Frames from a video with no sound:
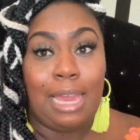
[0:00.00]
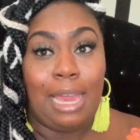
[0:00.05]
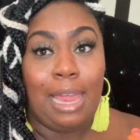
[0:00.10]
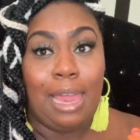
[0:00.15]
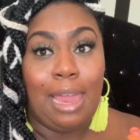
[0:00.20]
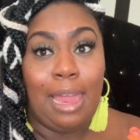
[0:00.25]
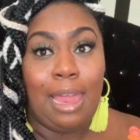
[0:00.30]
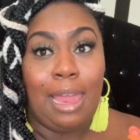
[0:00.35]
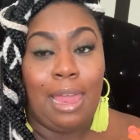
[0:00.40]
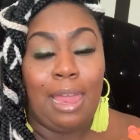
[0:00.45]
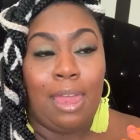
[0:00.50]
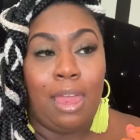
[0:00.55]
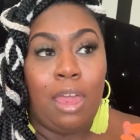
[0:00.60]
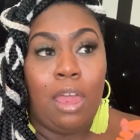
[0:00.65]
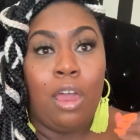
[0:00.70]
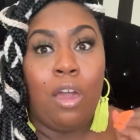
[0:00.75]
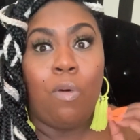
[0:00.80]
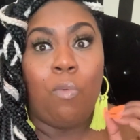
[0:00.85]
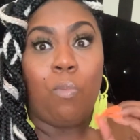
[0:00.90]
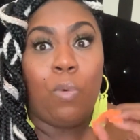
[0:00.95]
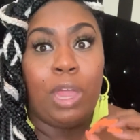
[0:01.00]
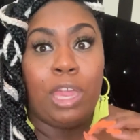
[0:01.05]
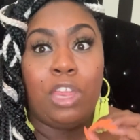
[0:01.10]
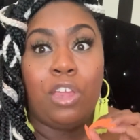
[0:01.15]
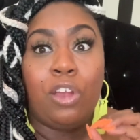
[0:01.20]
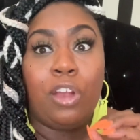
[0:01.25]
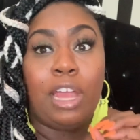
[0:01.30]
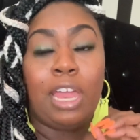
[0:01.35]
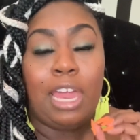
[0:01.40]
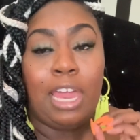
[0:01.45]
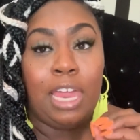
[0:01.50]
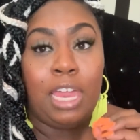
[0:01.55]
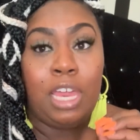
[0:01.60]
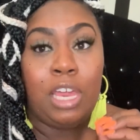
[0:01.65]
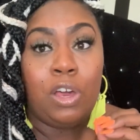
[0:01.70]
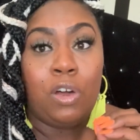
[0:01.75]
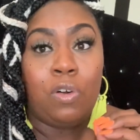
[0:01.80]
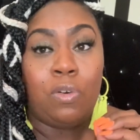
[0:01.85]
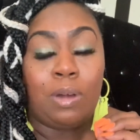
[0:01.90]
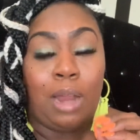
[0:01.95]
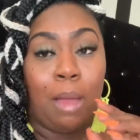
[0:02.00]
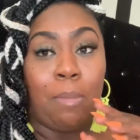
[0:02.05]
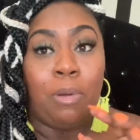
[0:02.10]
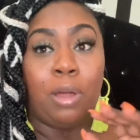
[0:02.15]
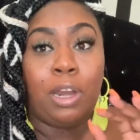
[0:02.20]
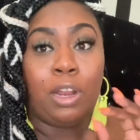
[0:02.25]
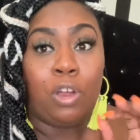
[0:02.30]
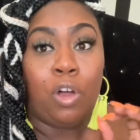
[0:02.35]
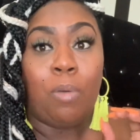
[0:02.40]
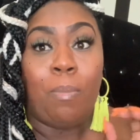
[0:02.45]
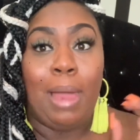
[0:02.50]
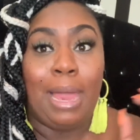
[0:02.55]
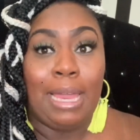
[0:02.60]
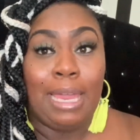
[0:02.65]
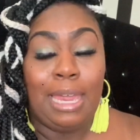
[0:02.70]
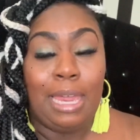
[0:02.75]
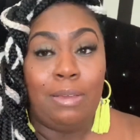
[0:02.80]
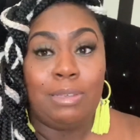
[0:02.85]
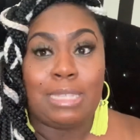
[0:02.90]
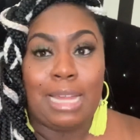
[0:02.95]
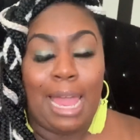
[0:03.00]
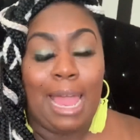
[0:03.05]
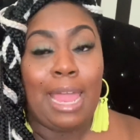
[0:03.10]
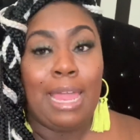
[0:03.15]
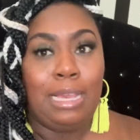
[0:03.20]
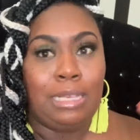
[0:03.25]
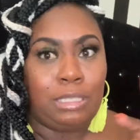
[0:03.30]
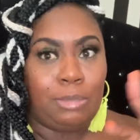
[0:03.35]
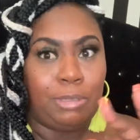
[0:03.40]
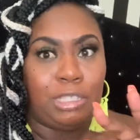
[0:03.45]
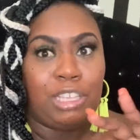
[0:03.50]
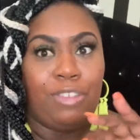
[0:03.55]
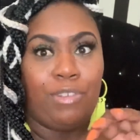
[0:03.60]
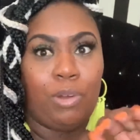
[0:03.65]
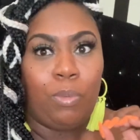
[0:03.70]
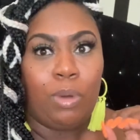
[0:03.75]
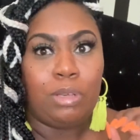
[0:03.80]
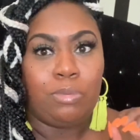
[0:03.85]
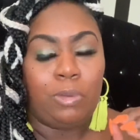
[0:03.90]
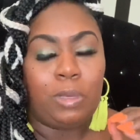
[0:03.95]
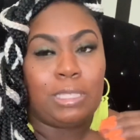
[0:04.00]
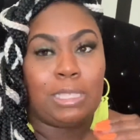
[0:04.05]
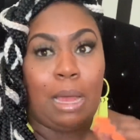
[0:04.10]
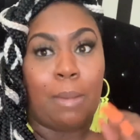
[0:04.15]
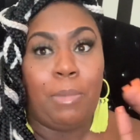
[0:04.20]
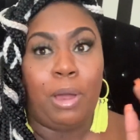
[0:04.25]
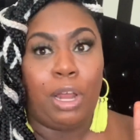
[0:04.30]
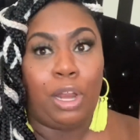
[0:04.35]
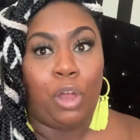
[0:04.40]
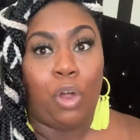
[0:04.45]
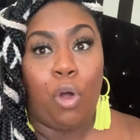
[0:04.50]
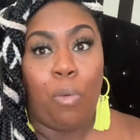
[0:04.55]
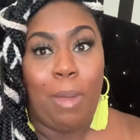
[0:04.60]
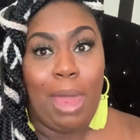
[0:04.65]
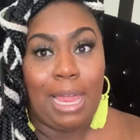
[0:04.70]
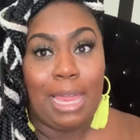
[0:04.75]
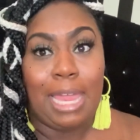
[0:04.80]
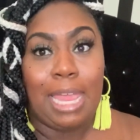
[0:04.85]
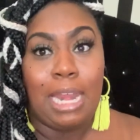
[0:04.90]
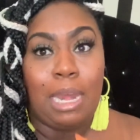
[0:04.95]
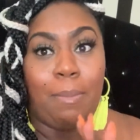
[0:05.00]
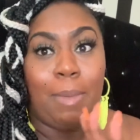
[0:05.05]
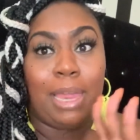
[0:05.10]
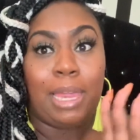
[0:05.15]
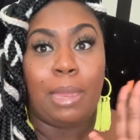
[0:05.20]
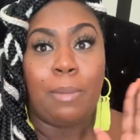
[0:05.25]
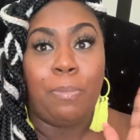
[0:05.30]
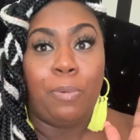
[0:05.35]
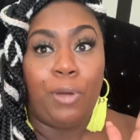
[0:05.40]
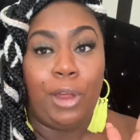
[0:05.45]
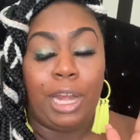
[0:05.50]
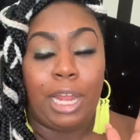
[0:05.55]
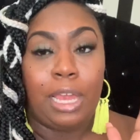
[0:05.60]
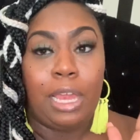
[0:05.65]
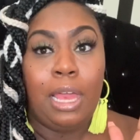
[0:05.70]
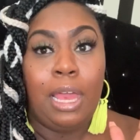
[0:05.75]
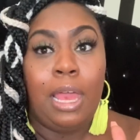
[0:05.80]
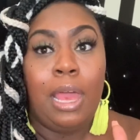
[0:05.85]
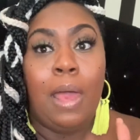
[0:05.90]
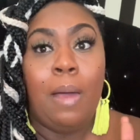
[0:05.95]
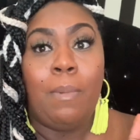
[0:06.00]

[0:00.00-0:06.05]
And when you're healed, I'm going to go back in. He's like, his specific words was, I'm going to go back in and make it pretty.